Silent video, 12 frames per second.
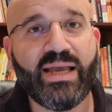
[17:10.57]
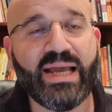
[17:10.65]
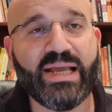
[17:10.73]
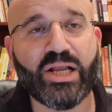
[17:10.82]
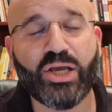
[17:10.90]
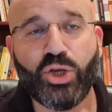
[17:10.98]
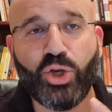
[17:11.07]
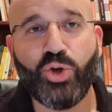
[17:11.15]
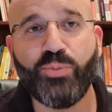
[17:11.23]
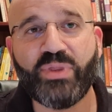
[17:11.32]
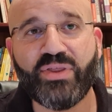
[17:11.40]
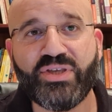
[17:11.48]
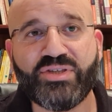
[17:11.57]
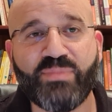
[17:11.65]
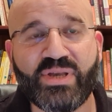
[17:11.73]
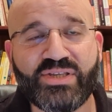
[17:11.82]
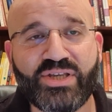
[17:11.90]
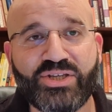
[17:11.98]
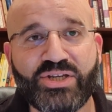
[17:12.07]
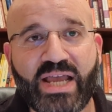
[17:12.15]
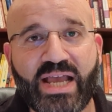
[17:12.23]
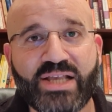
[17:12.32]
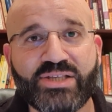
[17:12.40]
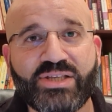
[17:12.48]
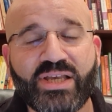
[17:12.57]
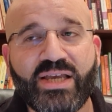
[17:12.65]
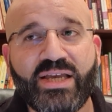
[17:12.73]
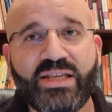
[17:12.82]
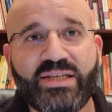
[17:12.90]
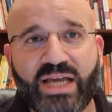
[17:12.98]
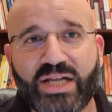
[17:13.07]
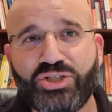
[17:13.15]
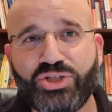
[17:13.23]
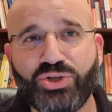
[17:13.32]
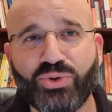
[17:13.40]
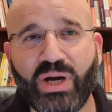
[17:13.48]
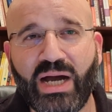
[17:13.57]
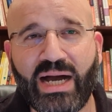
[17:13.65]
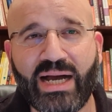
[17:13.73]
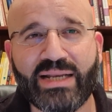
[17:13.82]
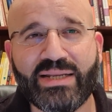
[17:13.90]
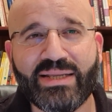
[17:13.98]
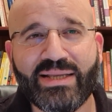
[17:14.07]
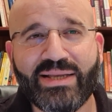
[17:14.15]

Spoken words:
And I hope that this message has touched your heart,